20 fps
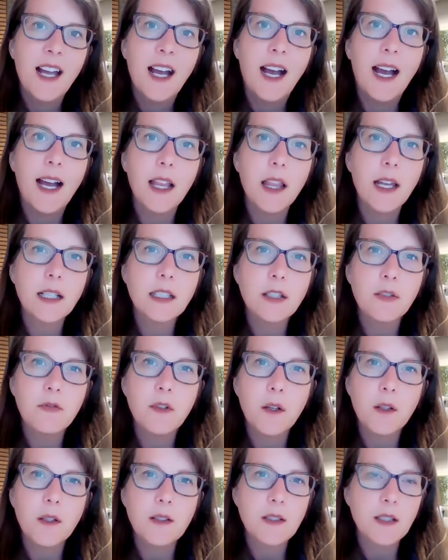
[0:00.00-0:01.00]
I like to
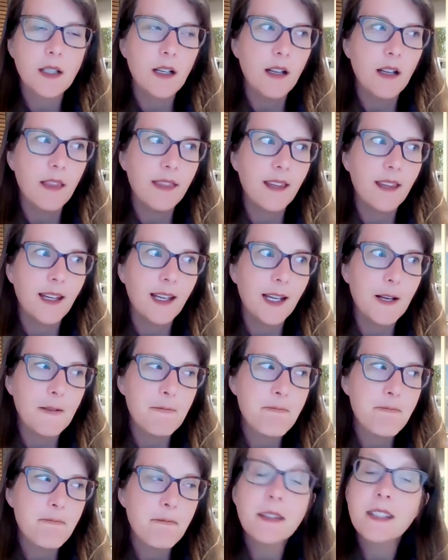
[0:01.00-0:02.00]
focus on the
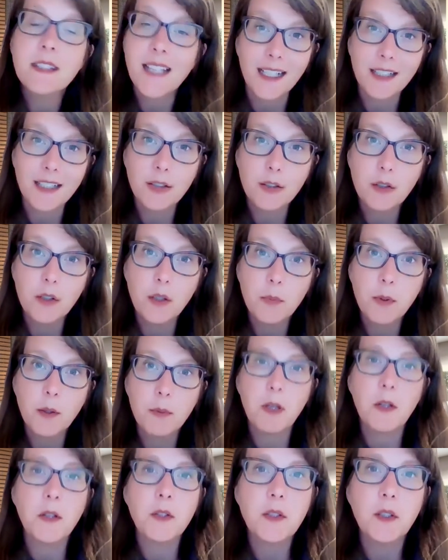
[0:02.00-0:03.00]
technical
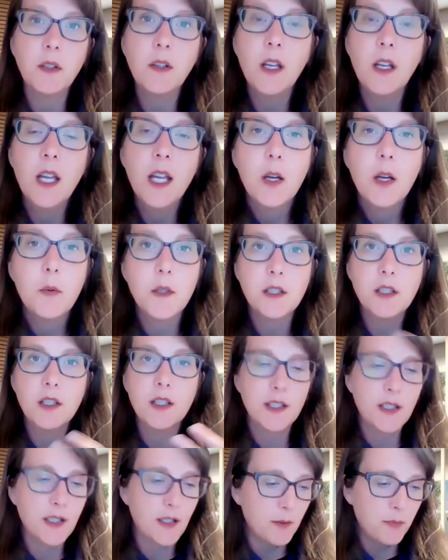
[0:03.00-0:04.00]
proposal, which
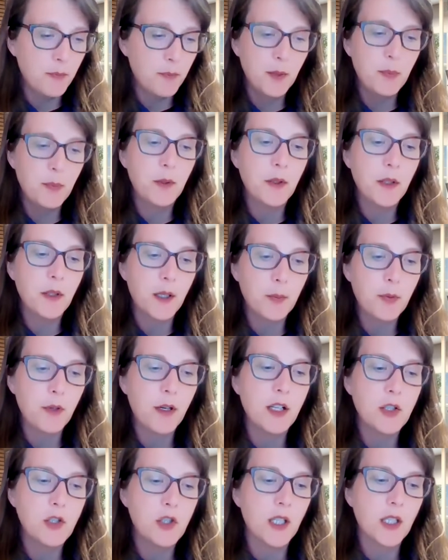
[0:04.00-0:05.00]
is our people, our
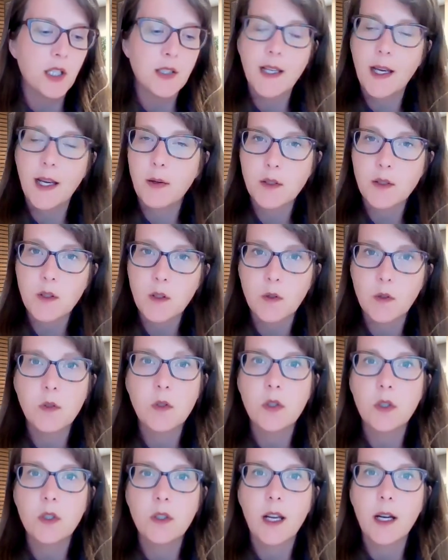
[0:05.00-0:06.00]
projects, our
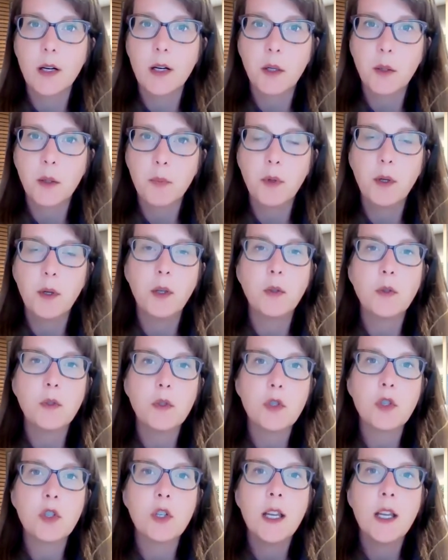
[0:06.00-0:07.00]
solution, our
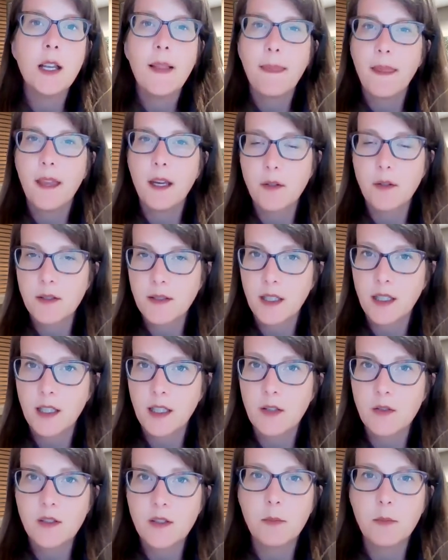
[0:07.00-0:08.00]
approach, our
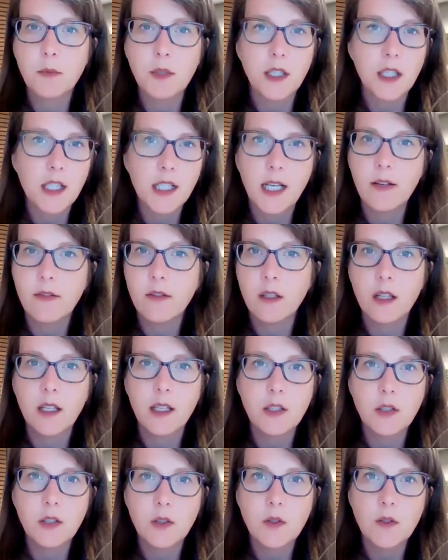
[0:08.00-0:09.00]
executive summary, cover
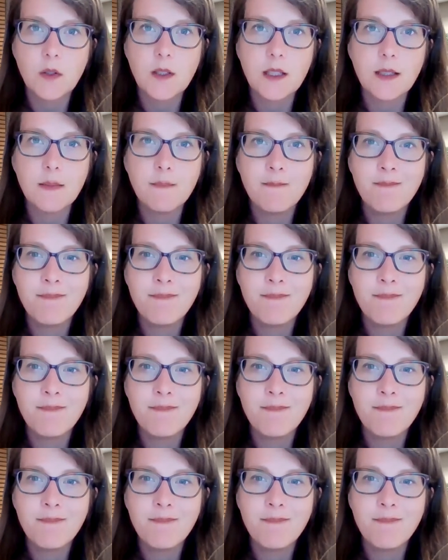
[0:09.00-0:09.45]
letters,